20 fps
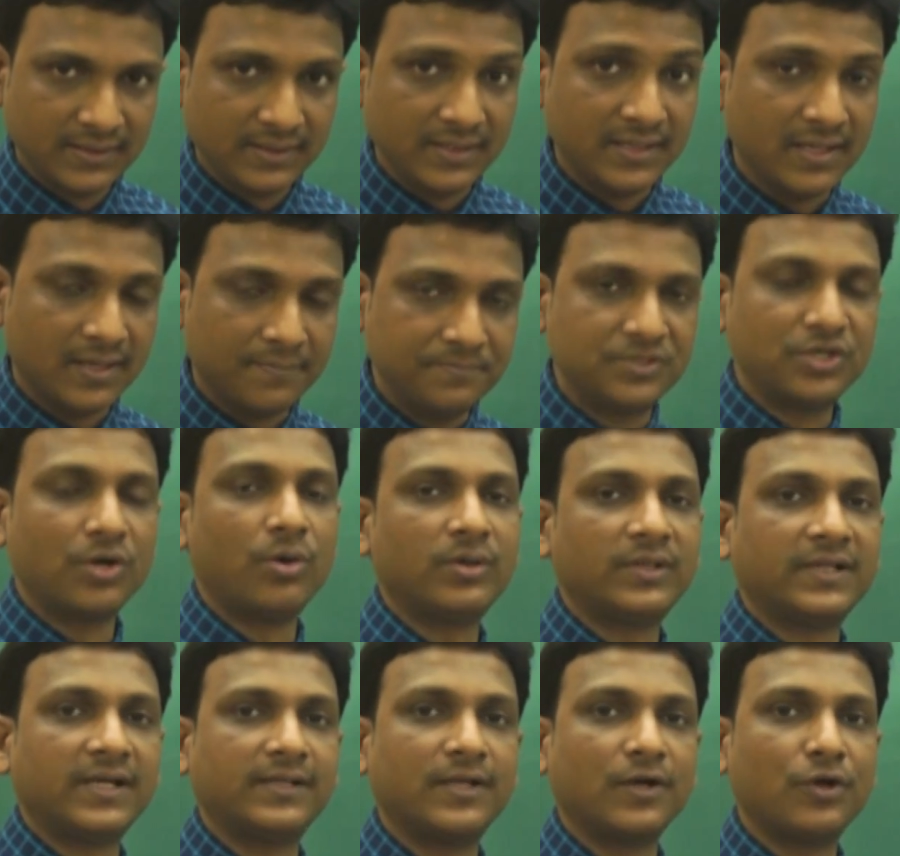He
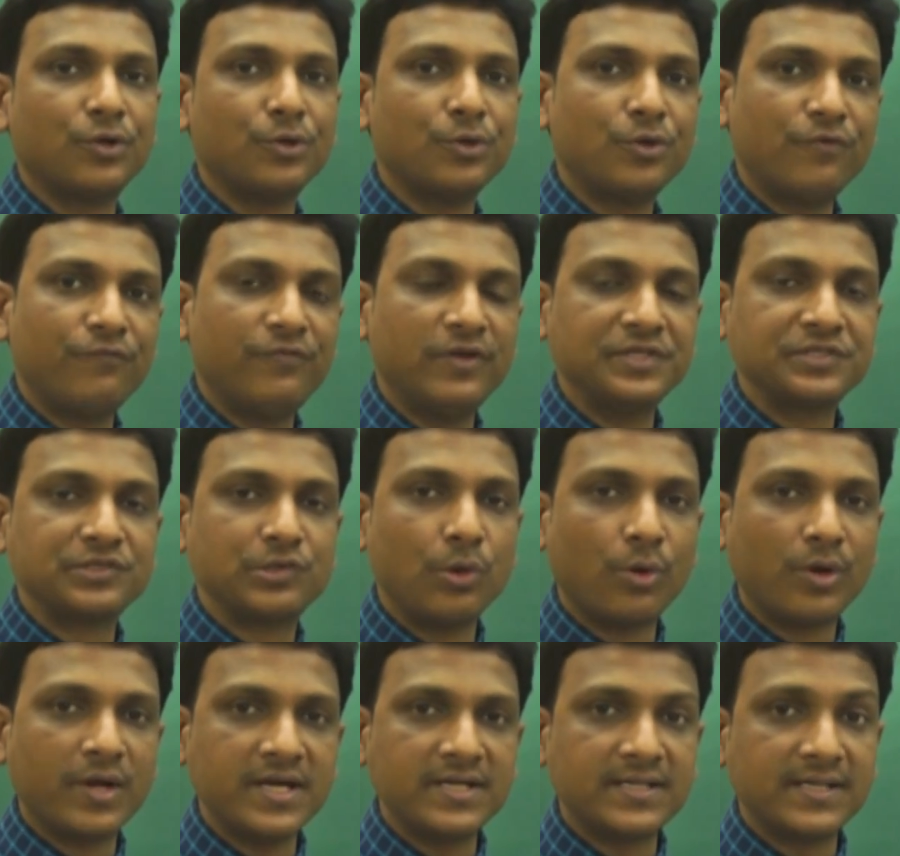observed that the chlorophyll is
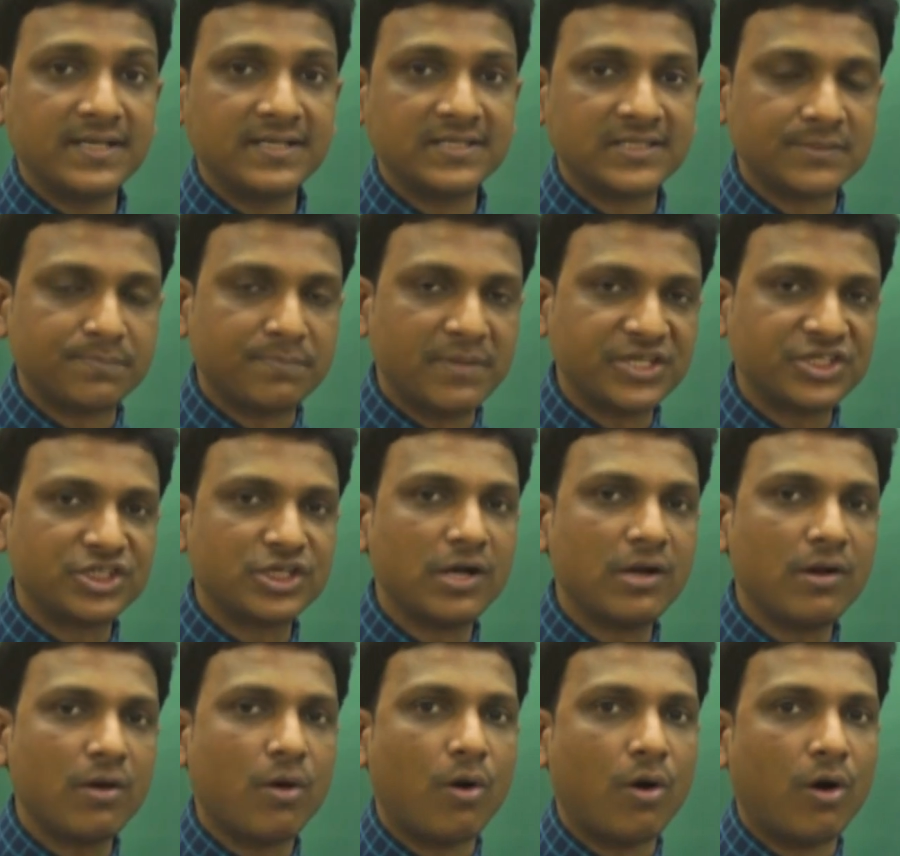located in
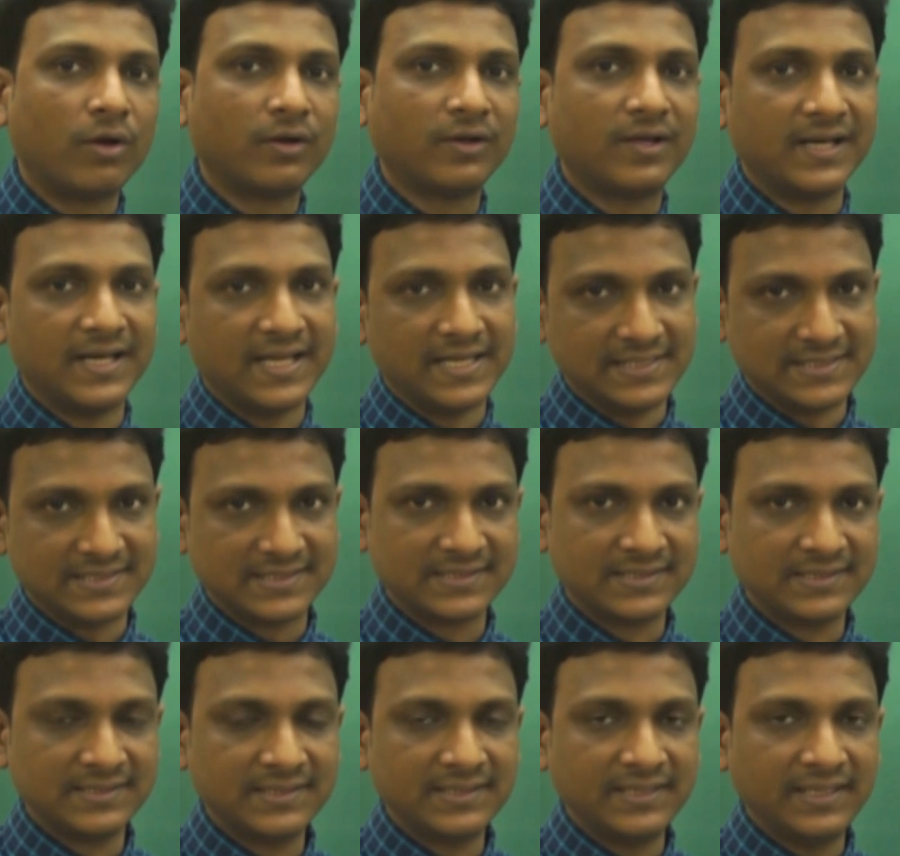special organelles
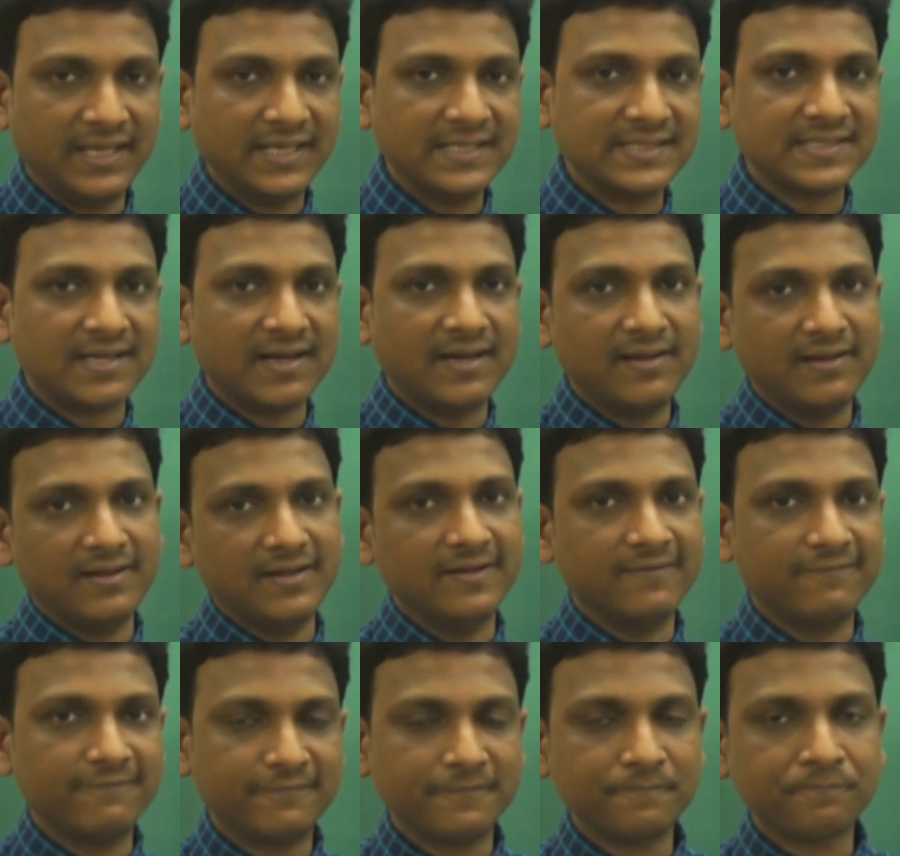inside a leaf.